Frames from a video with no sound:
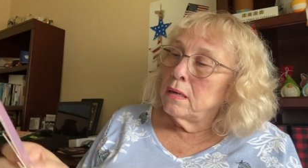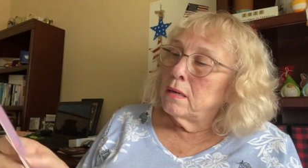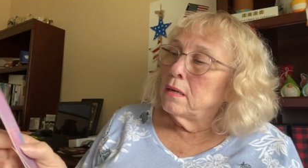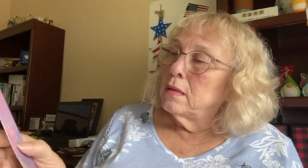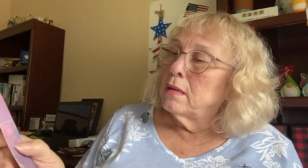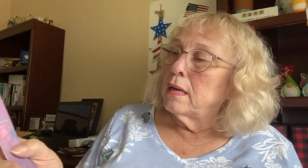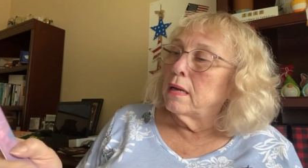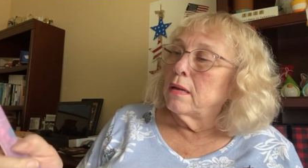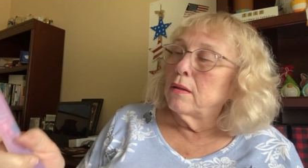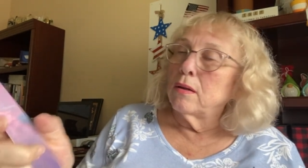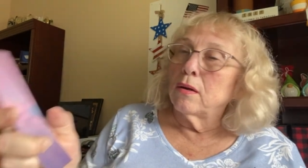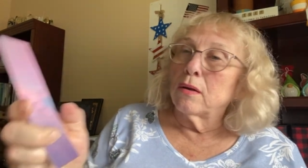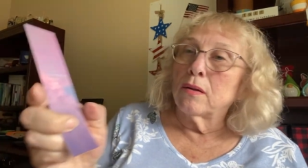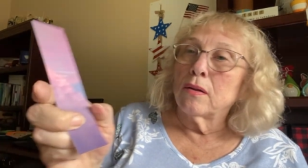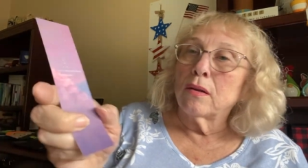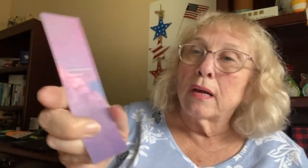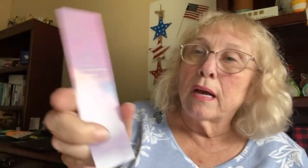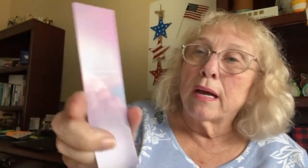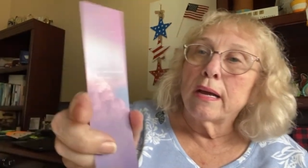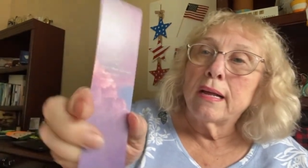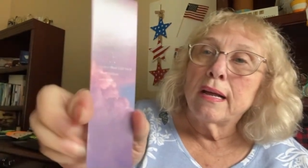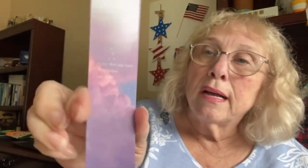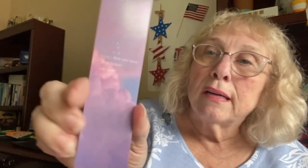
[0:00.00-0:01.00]
And it looks
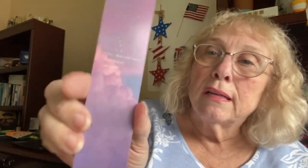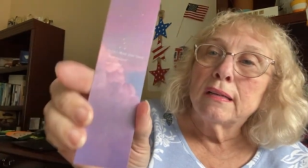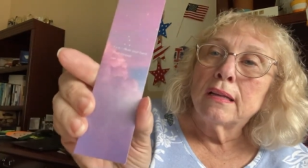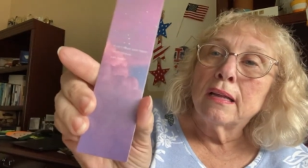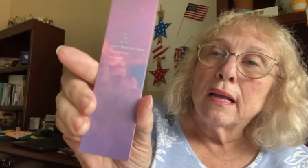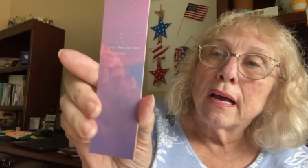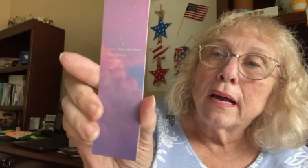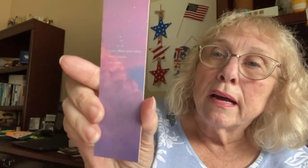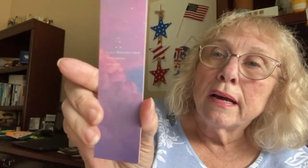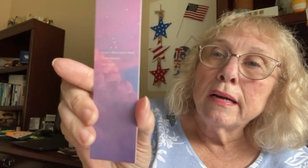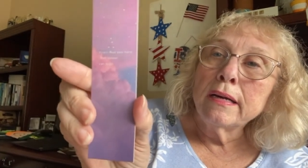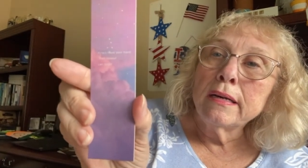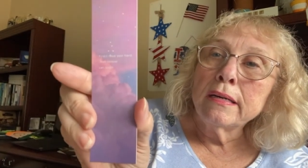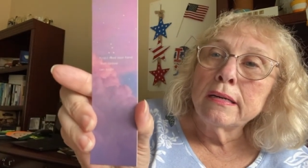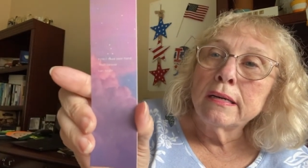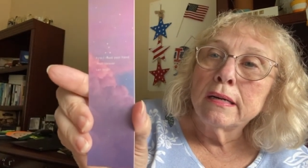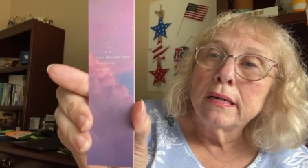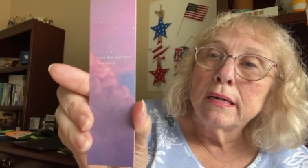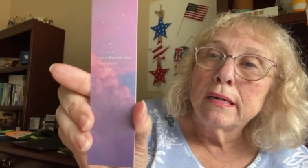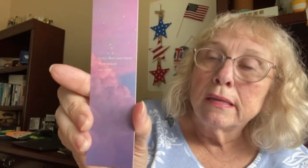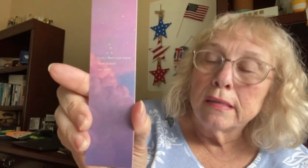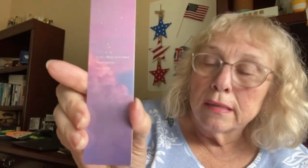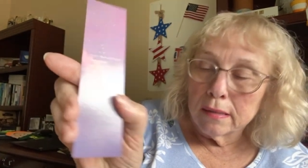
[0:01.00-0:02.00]
like that.
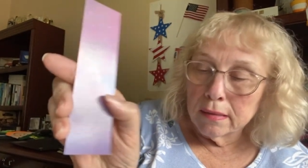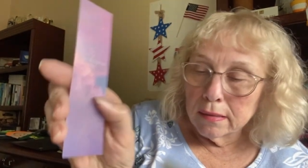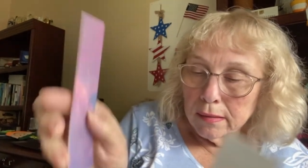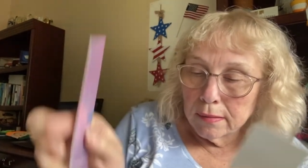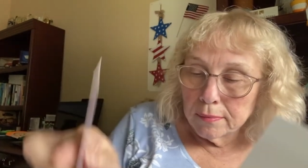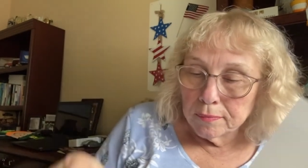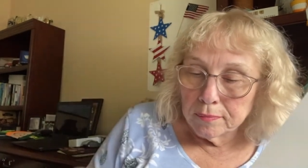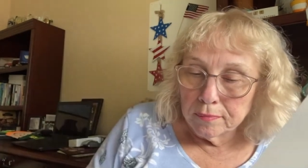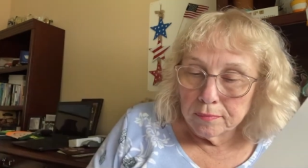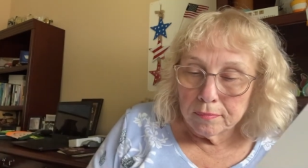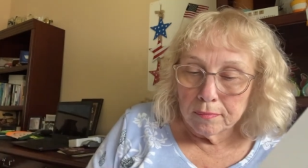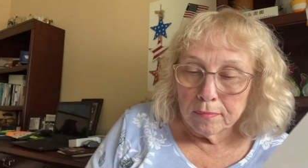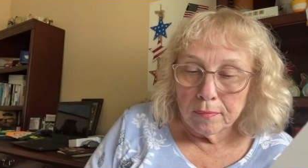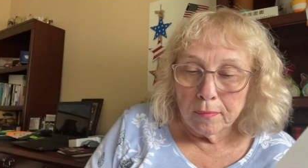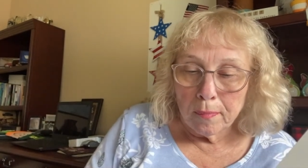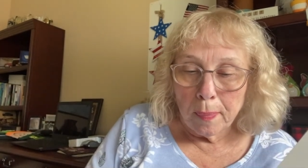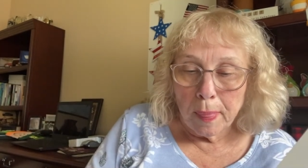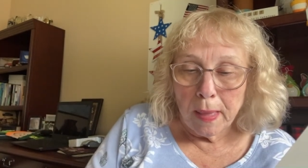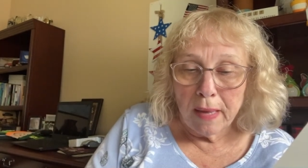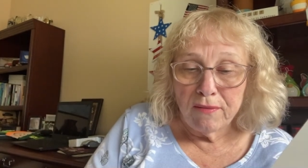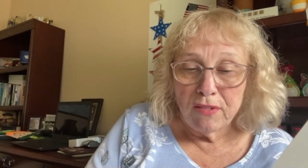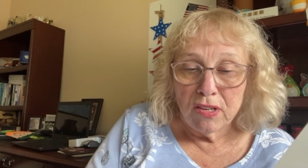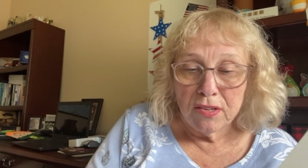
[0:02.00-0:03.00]

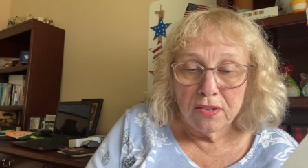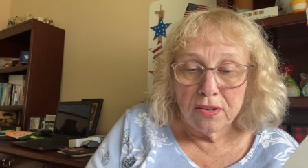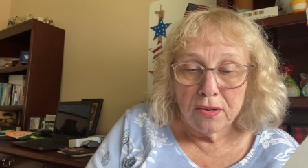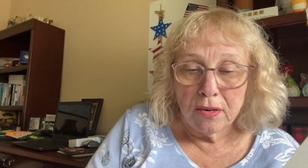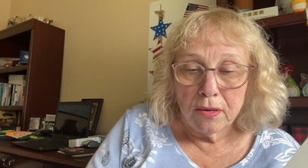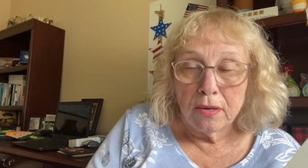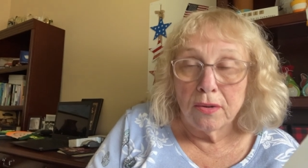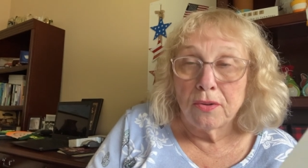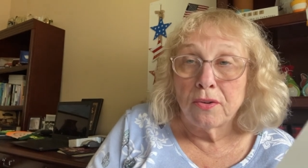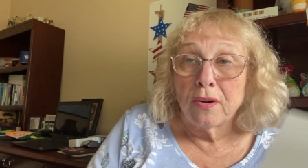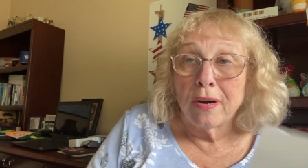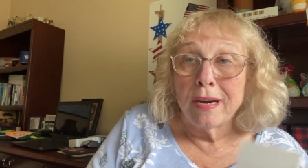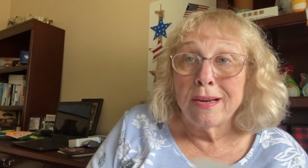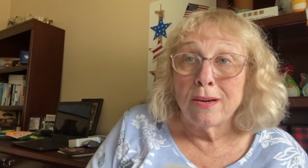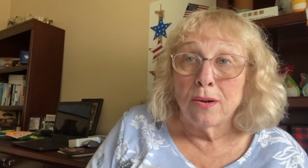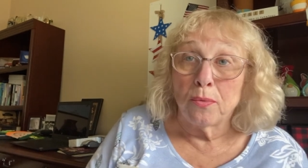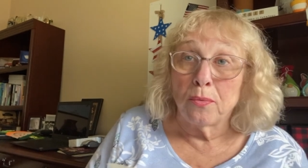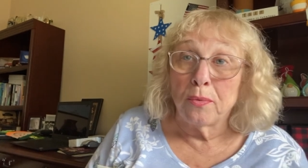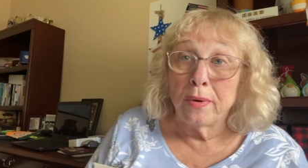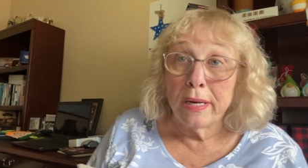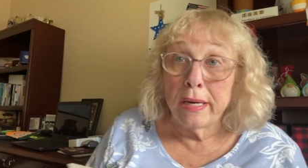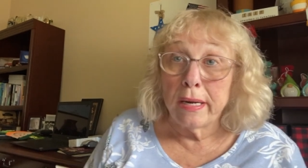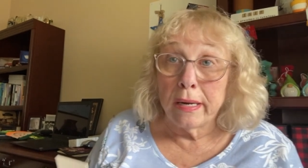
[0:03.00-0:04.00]
I've just started trying to
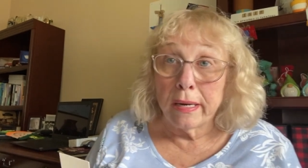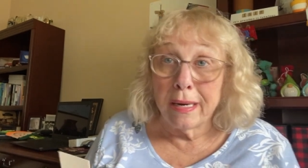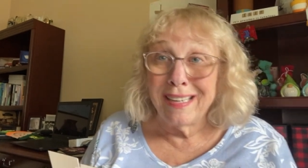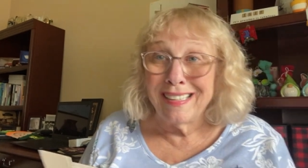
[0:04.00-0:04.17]
read.